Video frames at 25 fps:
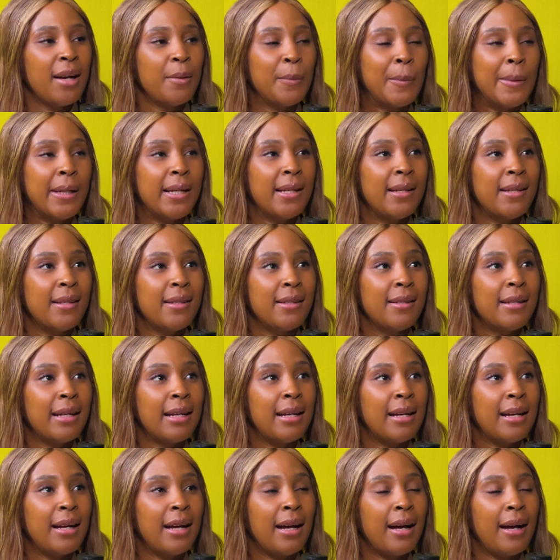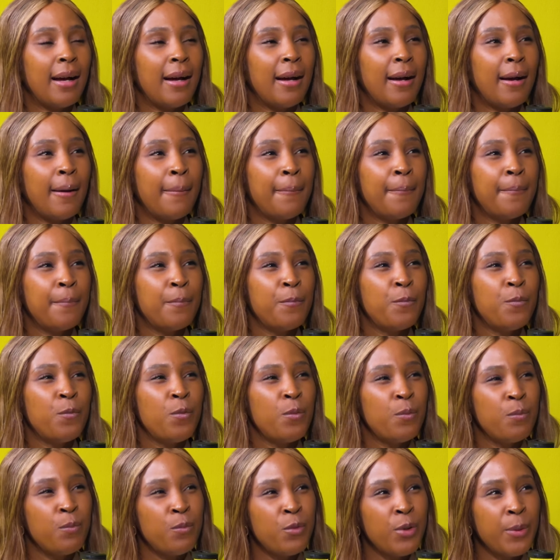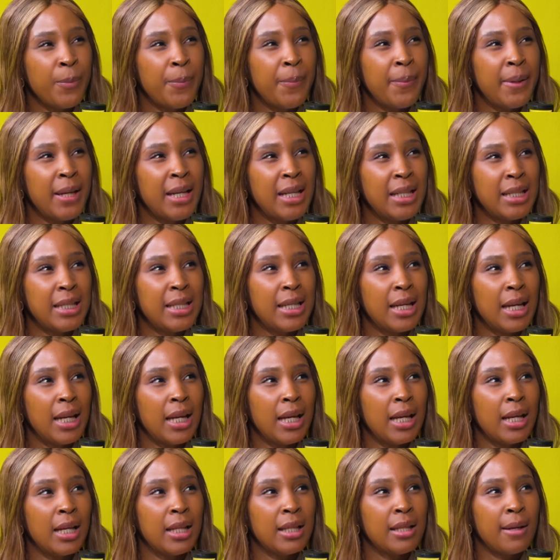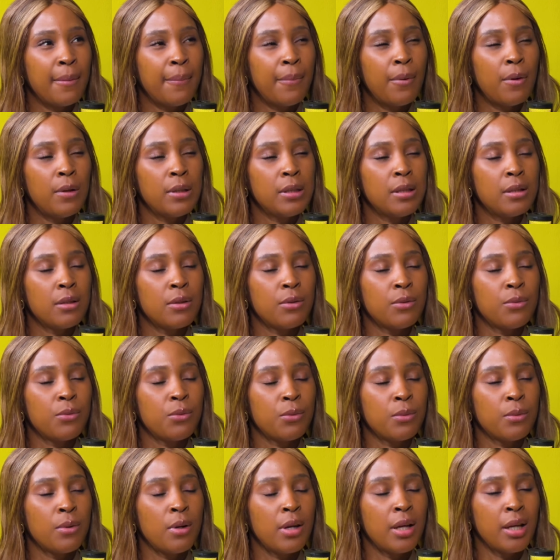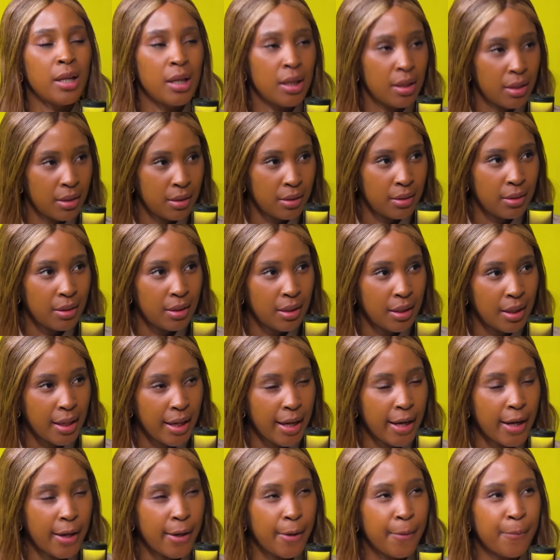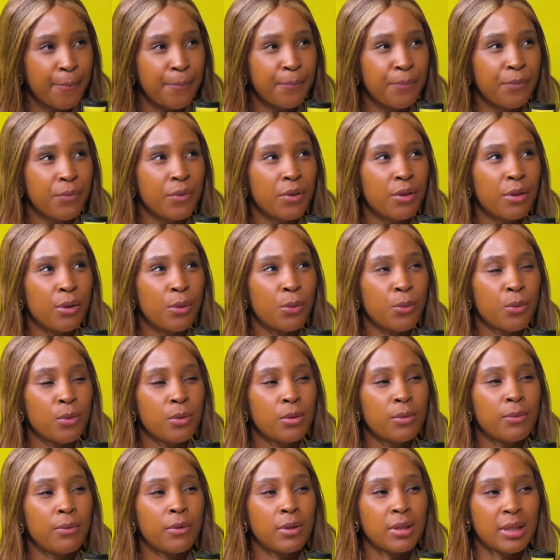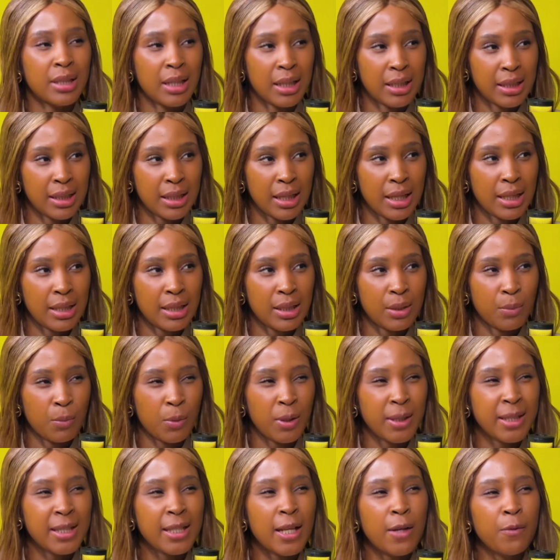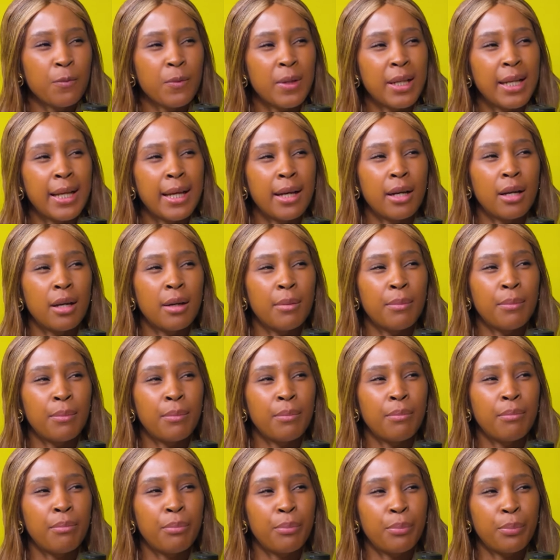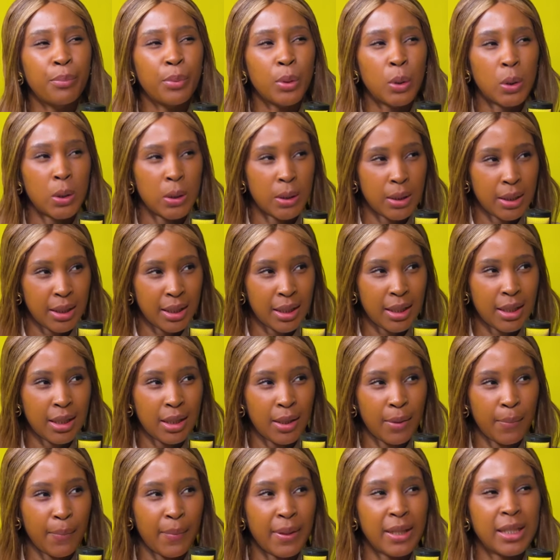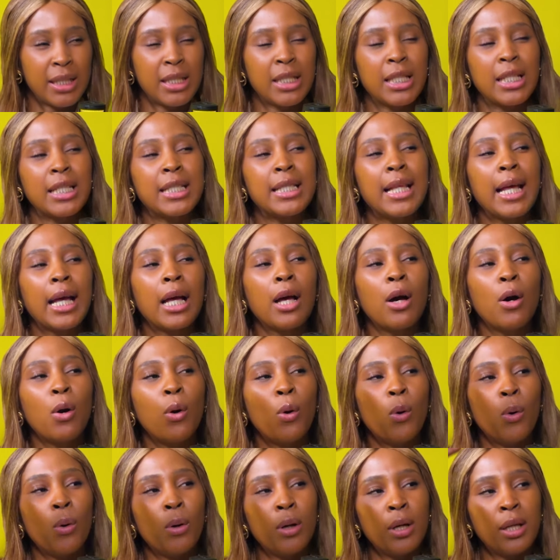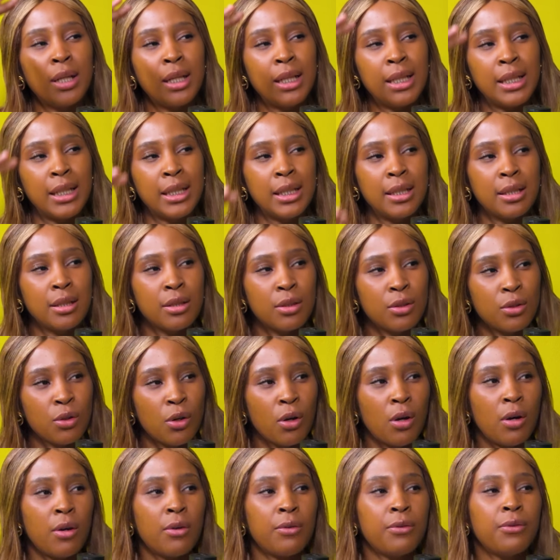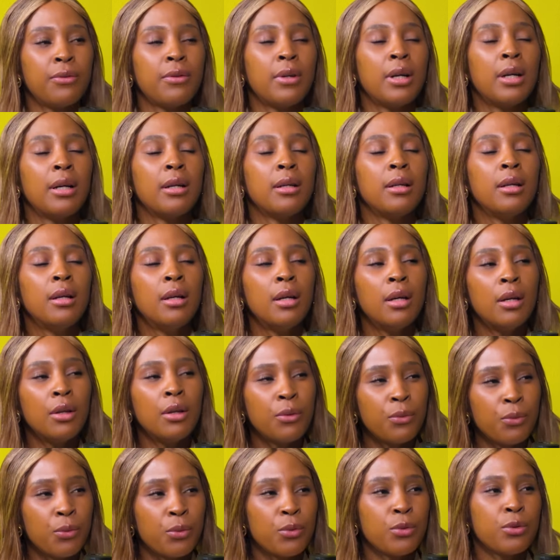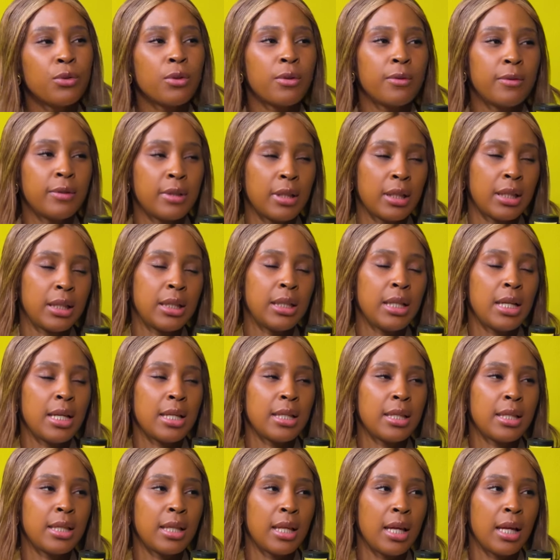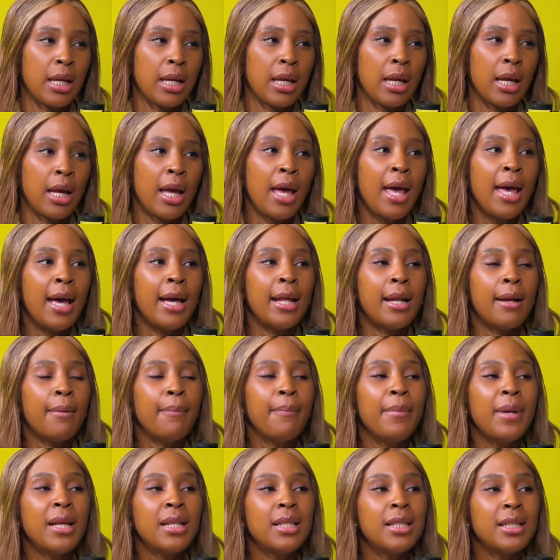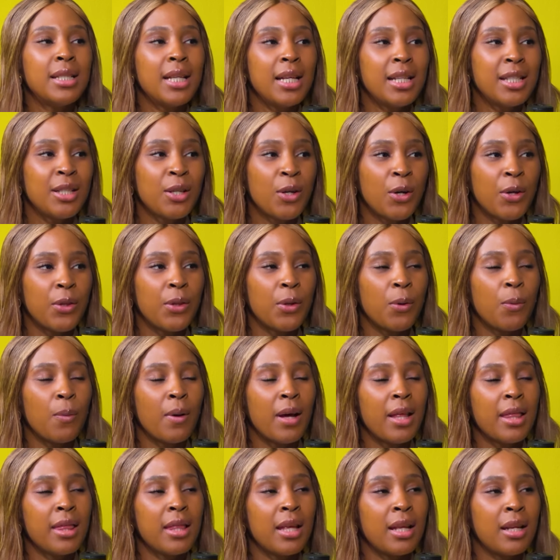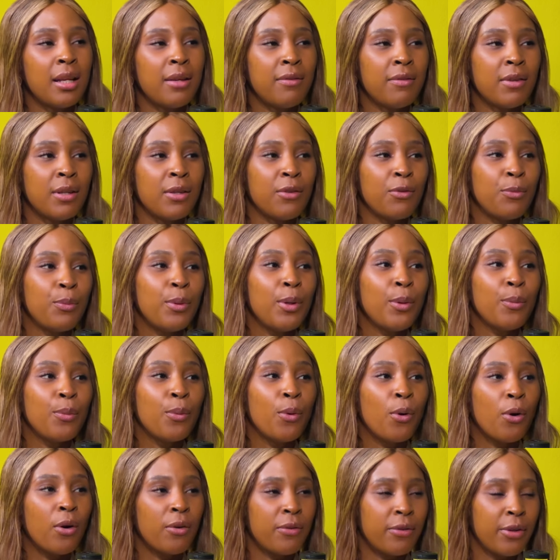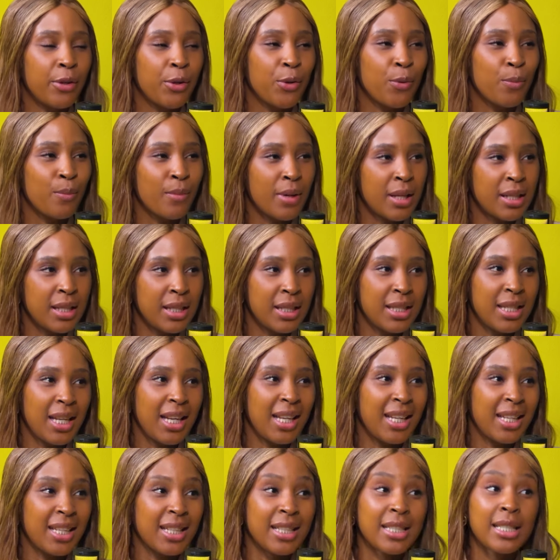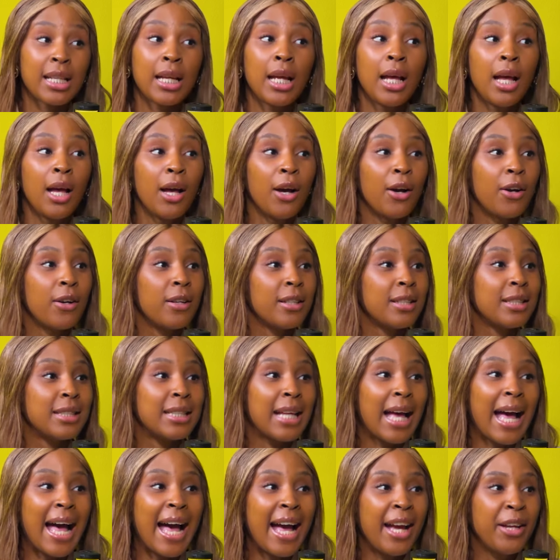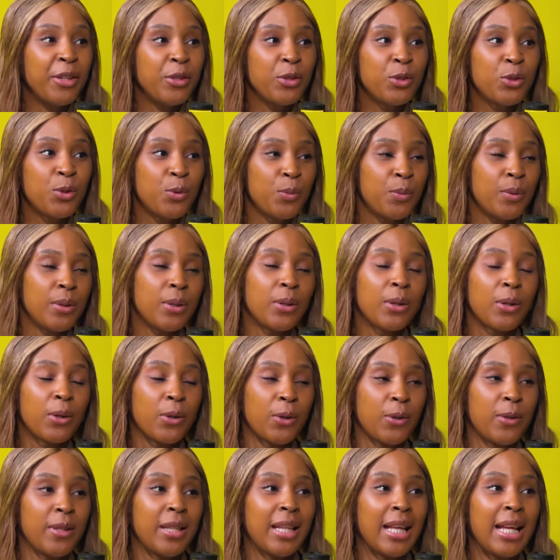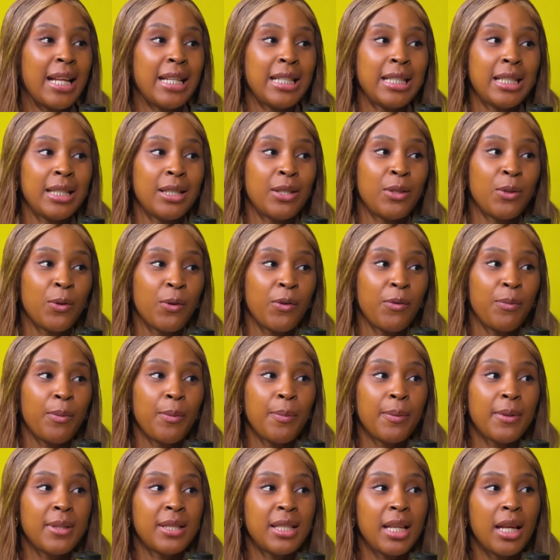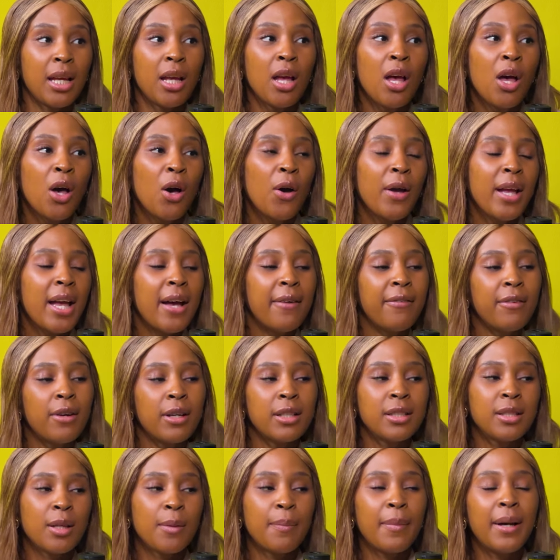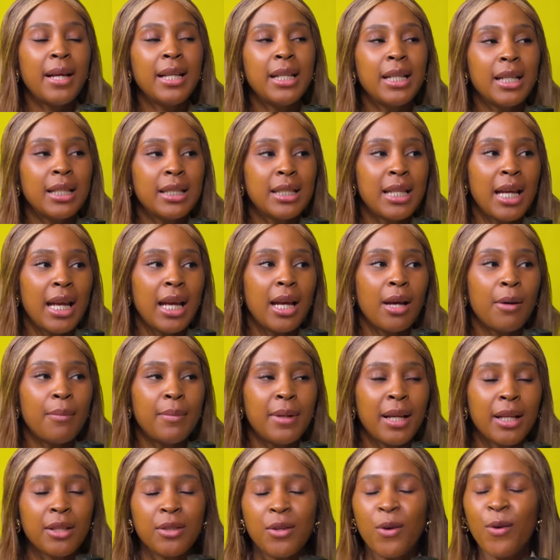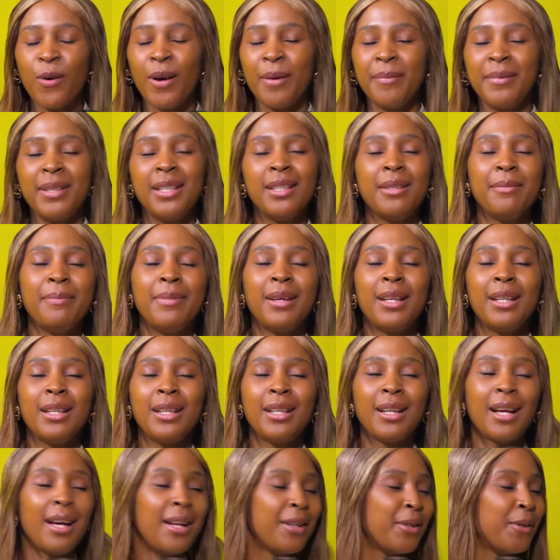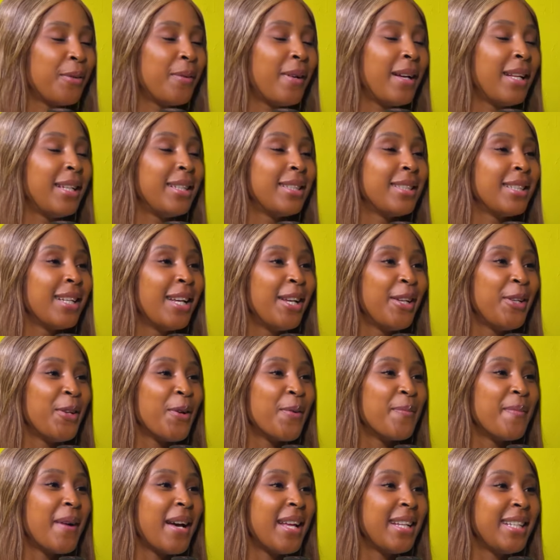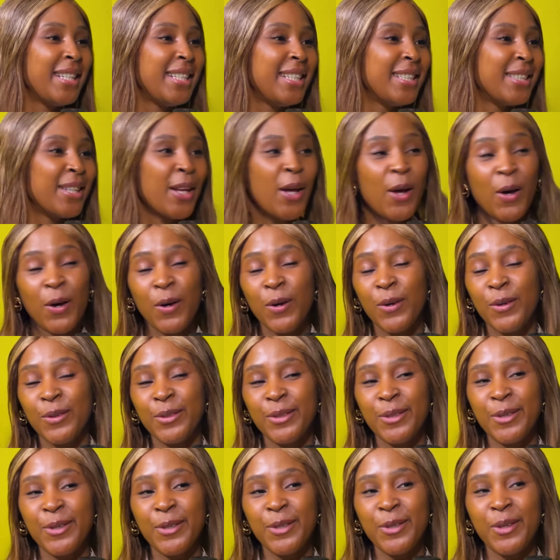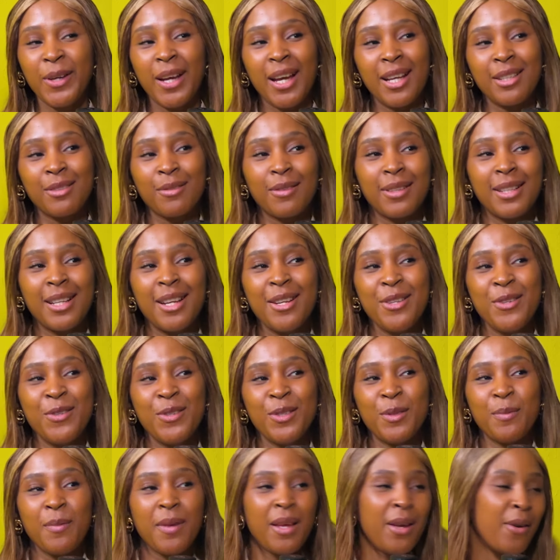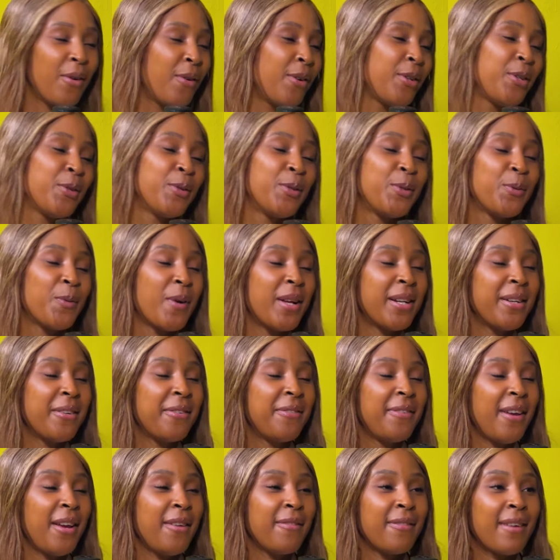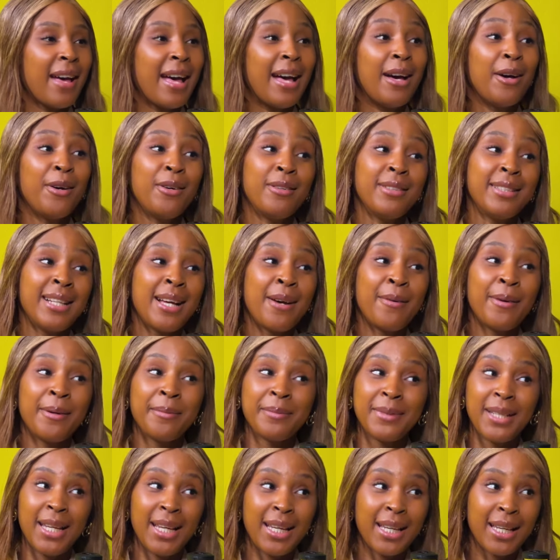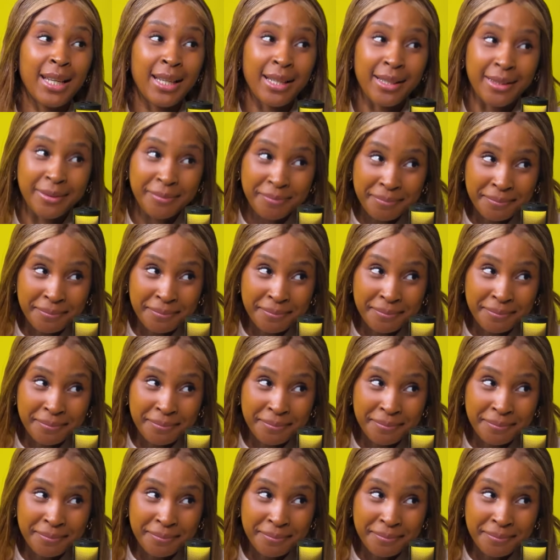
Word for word: Well, I'm repeating Napoleon Hill, um, The Rules for Success. Well, it's not really a book, but it's just like a whole a list of uh, rules of success thingy. And I'm meditating on the one that even if people offer you money, take it. Because I used to be the girl that, you know, if people say, oh, yeah, I've got some money to take up, like, no, I'm independent. I don't want your monies. Oh, no, you guys want to use me or you would want a favor. Oh, now I'm taking it.